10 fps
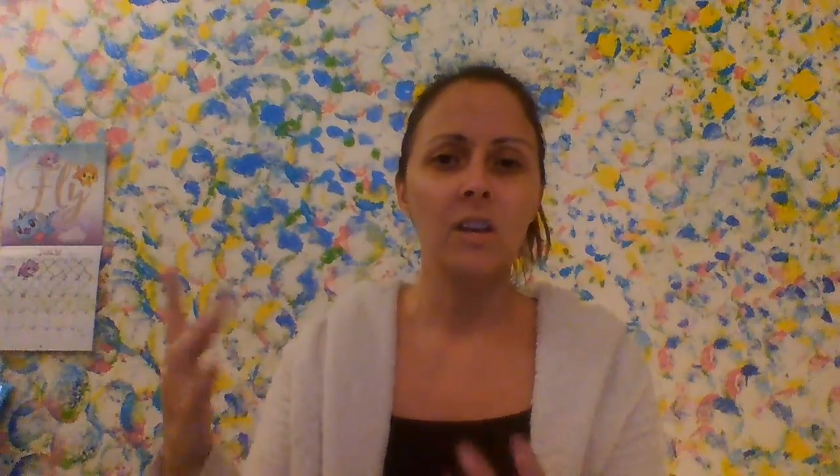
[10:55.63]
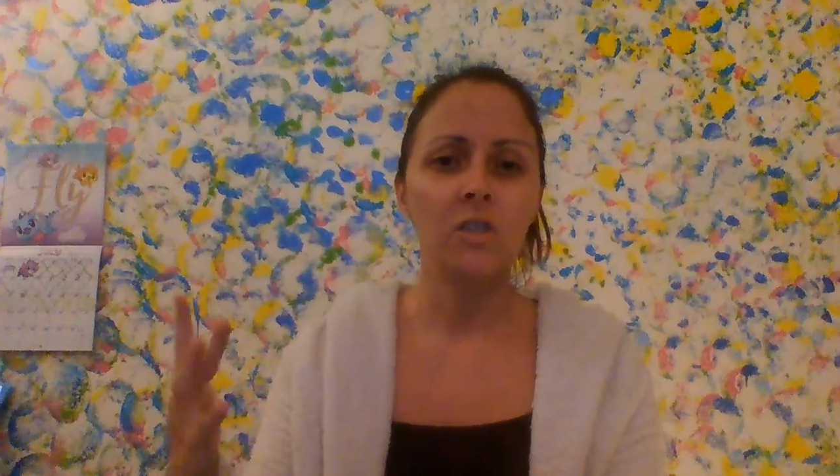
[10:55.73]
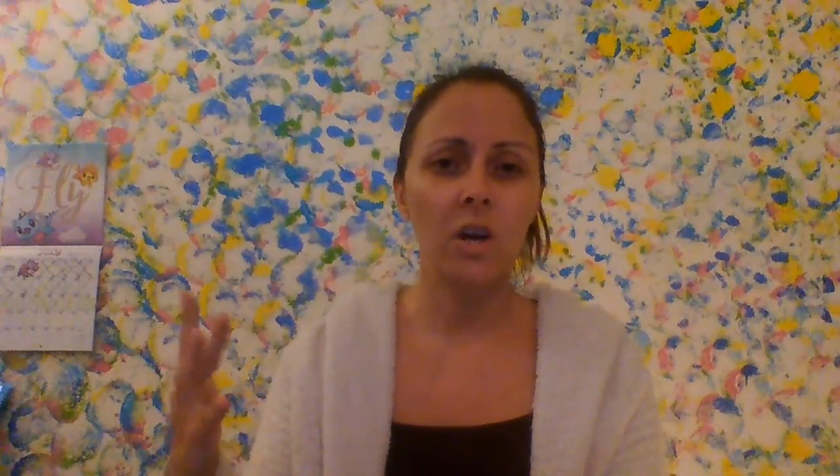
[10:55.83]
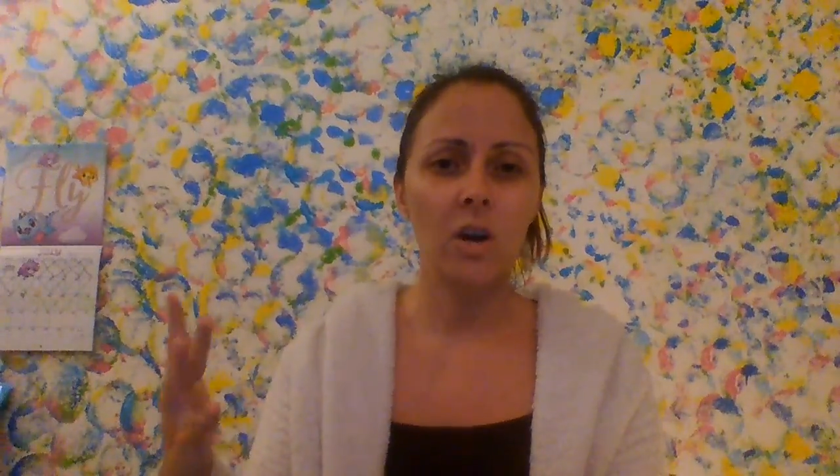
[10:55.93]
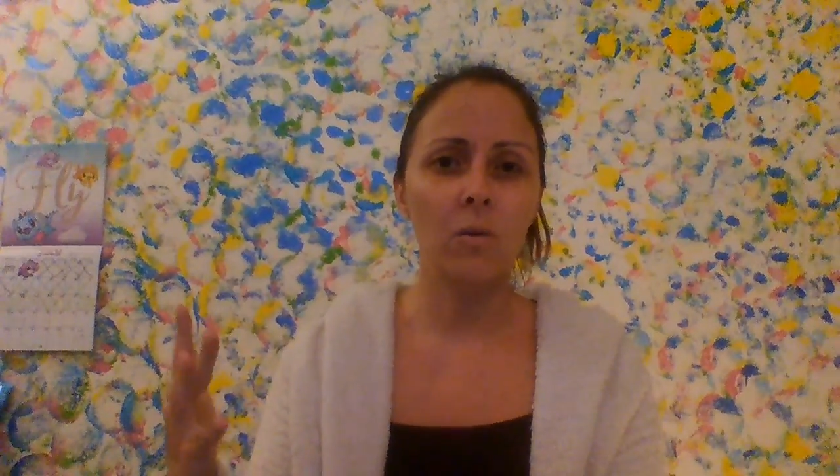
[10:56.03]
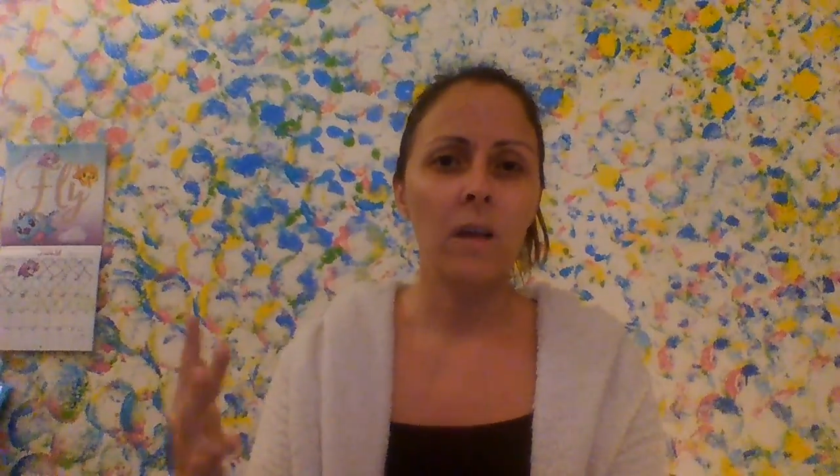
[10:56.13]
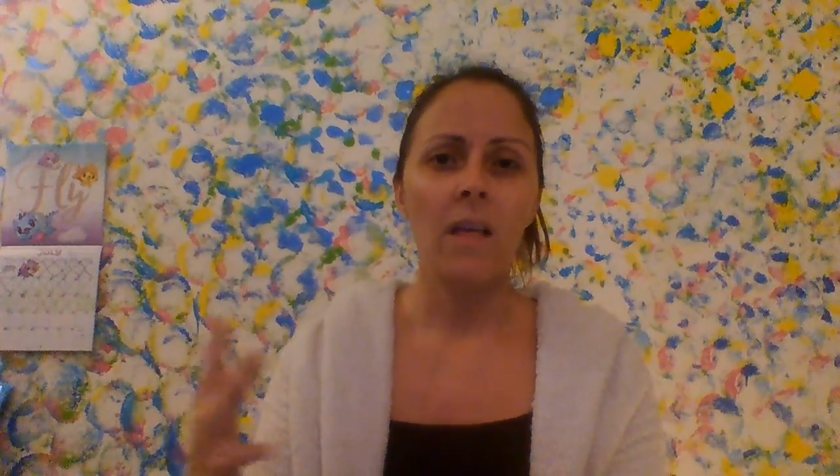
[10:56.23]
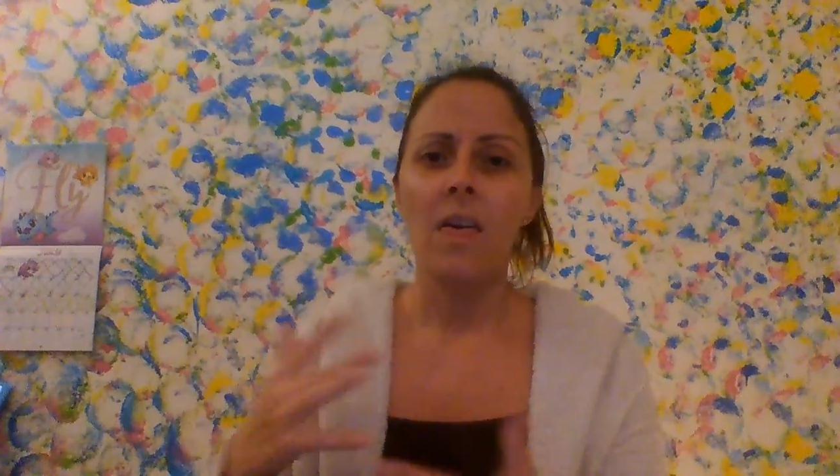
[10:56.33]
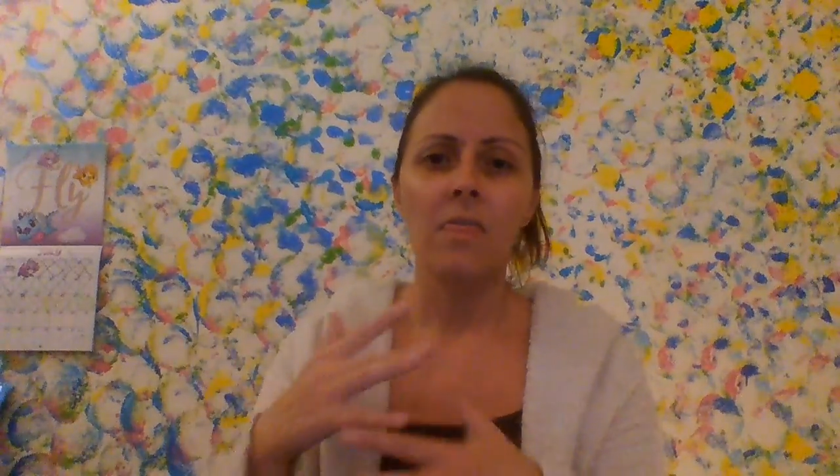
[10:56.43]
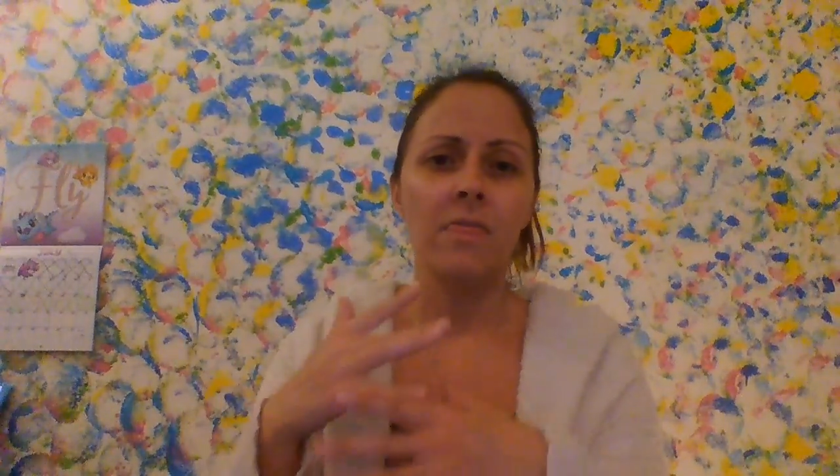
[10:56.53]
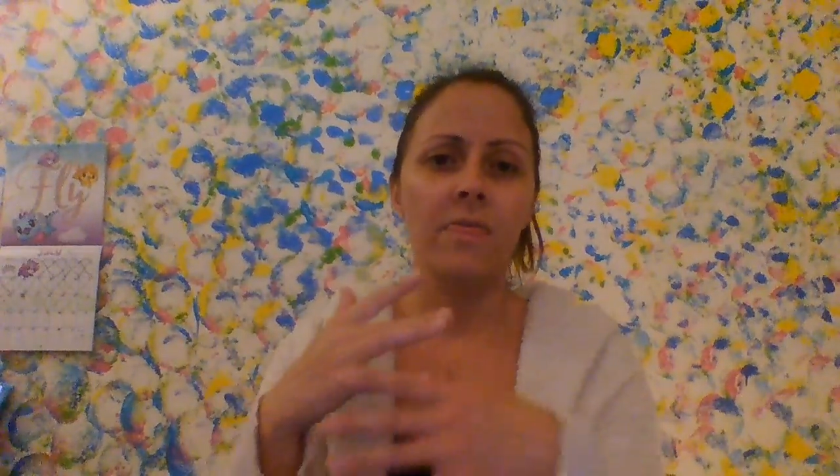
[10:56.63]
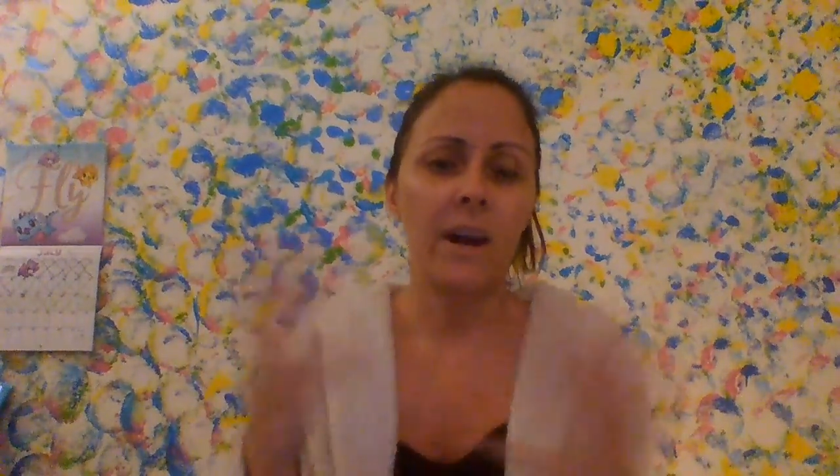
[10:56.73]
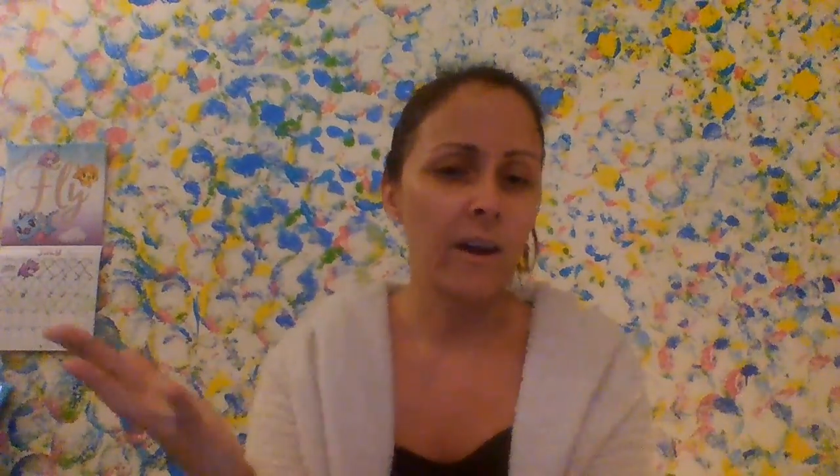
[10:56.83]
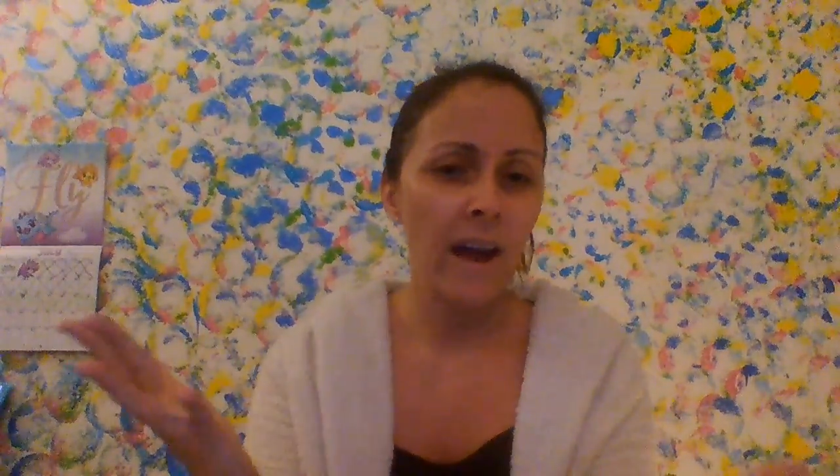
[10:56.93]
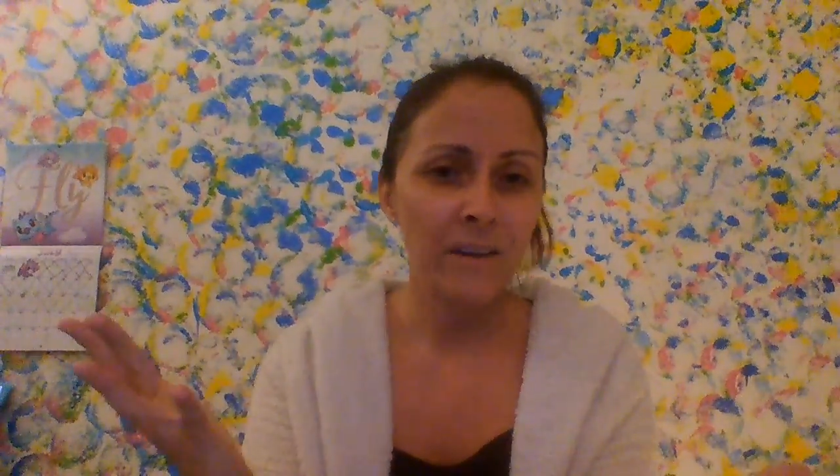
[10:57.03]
So there you